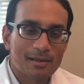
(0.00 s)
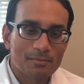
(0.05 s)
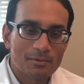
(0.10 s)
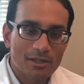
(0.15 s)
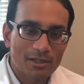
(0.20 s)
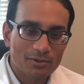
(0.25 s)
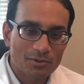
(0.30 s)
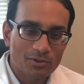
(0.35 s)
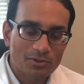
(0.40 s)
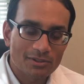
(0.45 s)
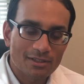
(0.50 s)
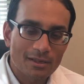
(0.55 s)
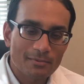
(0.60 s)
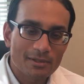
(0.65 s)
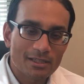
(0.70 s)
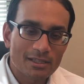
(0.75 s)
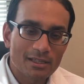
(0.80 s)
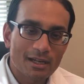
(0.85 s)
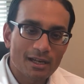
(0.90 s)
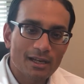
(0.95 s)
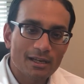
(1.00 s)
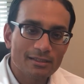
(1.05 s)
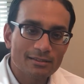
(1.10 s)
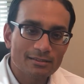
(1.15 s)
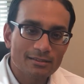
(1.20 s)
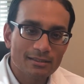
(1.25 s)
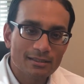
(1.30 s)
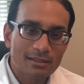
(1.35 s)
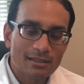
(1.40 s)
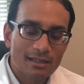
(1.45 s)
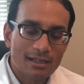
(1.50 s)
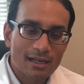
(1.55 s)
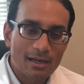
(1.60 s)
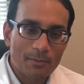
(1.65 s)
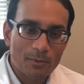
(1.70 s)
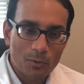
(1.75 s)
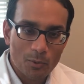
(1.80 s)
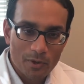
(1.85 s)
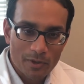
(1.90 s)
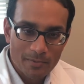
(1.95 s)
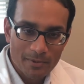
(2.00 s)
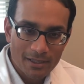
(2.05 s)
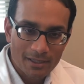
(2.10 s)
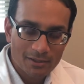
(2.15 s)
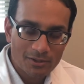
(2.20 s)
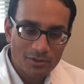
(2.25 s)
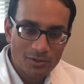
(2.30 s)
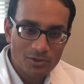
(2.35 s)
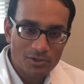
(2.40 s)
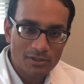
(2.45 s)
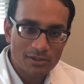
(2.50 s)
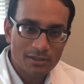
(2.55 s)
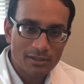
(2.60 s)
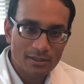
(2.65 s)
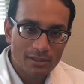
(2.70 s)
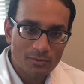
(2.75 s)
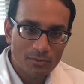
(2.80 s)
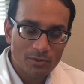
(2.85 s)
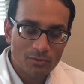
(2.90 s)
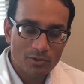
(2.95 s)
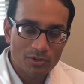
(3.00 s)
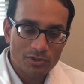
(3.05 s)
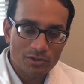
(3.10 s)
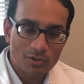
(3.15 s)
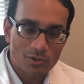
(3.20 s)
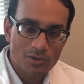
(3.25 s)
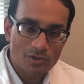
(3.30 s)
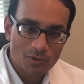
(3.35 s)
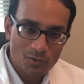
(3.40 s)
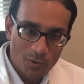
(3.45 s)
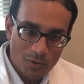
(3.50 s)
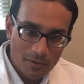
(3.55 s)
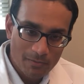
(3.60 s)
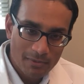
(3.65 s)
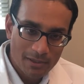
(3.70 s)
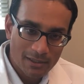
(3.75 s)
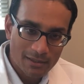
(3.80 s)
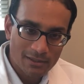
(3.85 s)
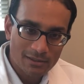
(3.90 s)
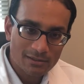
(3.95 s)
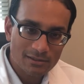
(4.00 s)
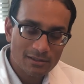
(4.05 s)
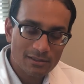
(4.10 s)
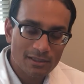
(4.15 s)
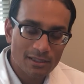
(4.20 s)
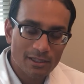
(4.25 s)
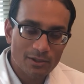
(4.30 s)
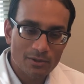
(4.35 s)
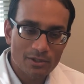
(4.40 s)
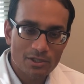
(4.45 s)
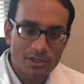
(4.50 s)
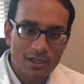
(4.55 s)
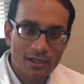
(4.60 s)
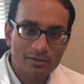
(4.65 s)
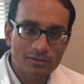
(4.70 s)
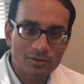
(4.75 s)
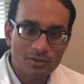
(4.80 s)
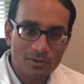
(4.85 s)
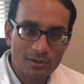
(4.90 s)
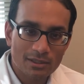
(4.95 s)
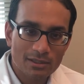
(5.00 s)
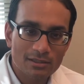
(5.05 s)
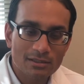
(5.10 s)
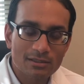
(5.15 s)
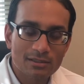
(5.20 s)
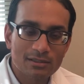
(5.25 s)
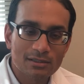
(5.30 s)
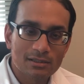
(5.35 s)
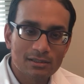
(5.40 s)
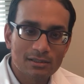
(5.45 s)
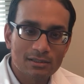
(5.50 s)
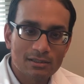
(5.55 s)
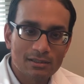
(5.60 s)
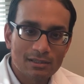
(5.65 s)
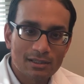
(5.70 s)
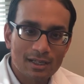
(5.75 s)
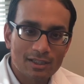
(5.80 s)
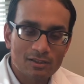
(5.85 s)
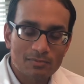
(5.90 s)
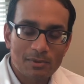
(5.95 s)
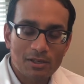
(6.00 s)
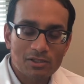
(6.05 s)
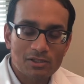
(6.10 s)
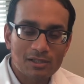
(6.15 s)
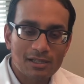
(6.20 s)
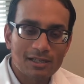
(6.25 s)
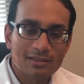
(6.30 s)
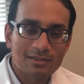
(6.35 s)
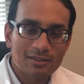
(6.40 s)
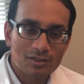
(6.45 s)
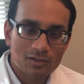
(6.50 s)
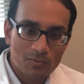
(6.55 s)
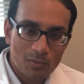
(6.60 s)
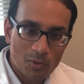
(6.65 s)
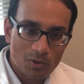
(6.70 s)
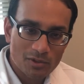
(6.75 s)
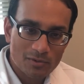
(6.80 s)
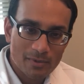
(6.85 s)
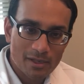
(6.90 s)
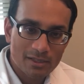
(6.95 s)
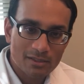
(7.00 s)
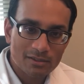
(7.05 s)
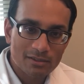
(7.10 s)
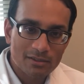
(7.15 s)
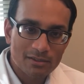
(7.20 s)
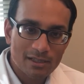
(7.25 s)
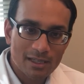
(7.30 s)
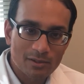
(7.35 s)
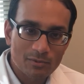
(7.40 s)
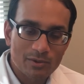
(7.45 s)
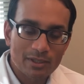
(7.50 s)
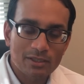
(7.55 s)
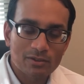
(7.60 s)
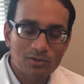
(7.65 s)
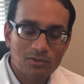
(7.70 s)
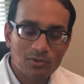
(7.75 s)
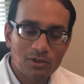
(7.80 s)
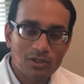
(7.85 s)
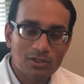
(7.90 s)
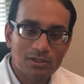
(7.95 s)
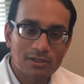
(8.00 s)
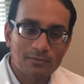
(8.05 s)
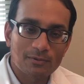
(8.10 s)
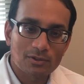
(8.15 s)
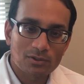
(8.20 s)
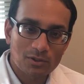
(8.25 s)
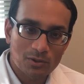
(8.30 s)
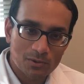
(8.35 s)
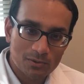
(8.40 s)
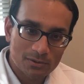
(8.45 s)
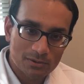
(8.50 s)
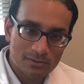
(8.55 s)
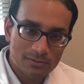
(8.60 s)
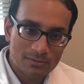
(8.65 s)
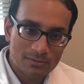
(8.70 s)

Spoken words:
Dr. Sami Khan. I'm an orthopedic surgeon with Resurgence Orthopedics here in Johns Creek. I specialize in sports medicine and reconstruction of the shoulder.